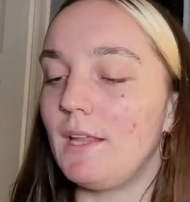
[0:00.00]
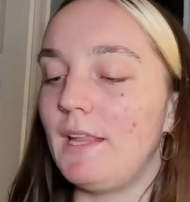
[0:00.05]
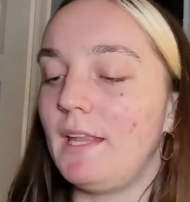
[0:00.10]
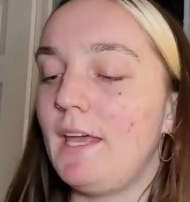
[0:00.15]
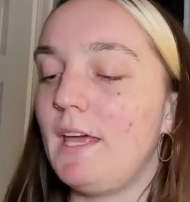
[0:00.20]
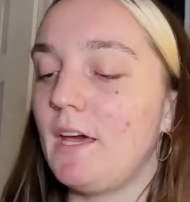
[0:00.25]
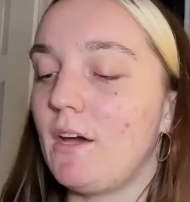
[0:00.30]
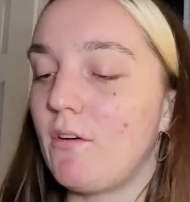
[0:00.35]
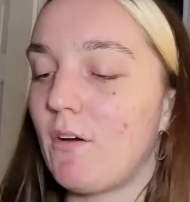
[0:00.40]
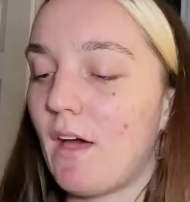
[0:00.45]

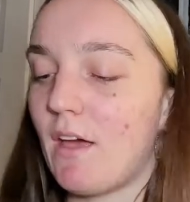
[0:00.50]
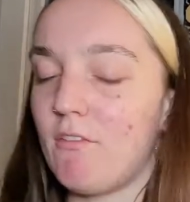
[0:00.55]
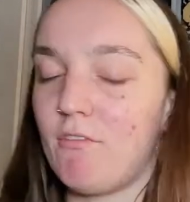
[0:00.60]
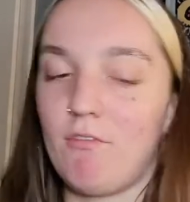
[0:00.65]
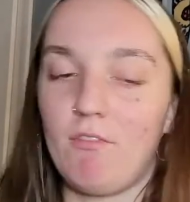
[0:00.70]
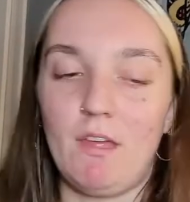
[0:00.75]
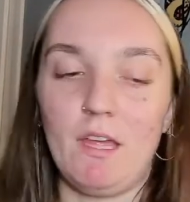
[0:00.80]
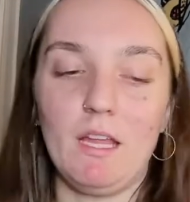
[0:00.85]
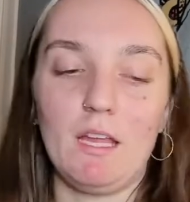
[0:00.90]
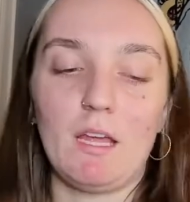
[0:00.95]
Leo, I
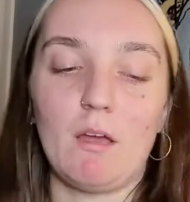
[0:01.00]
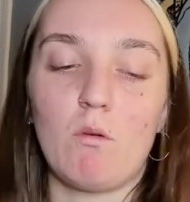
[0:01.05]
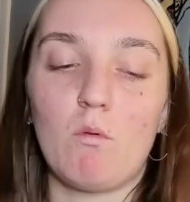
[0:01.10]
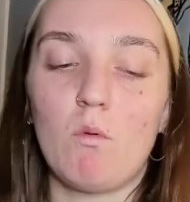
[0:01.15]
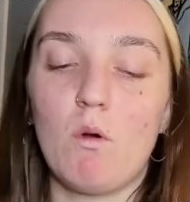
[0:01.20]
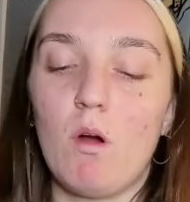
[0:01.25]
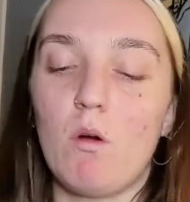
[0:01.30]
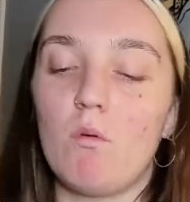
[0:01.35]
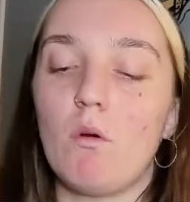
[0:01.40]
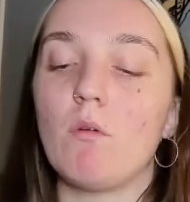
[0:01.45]
feel like,
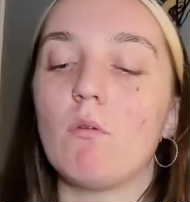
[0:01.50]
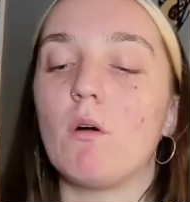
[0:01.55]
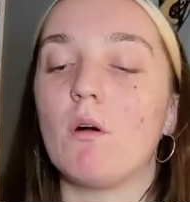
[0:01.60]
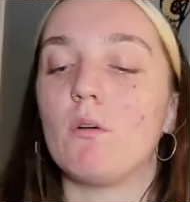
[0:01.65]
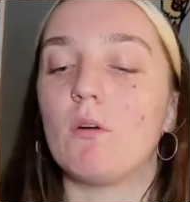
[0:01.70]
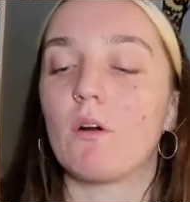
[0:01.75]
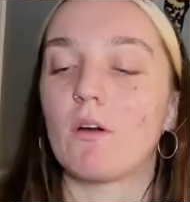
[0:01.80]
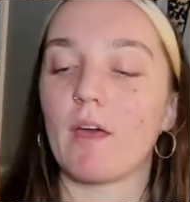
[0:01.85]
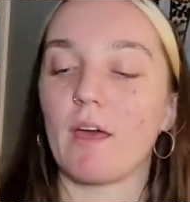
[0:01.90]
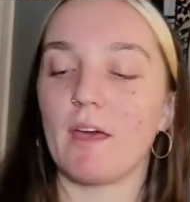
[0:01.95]

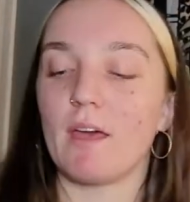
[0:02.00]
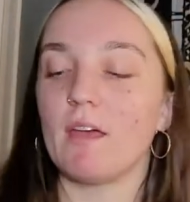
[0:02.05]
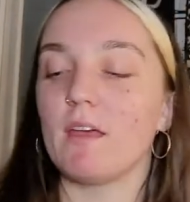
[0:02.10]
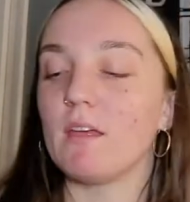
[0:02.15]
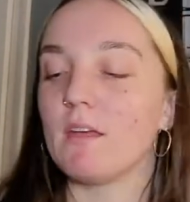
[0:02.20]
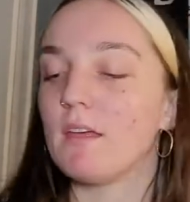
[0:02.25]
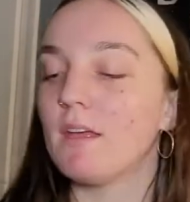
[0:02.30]
whoa, okay.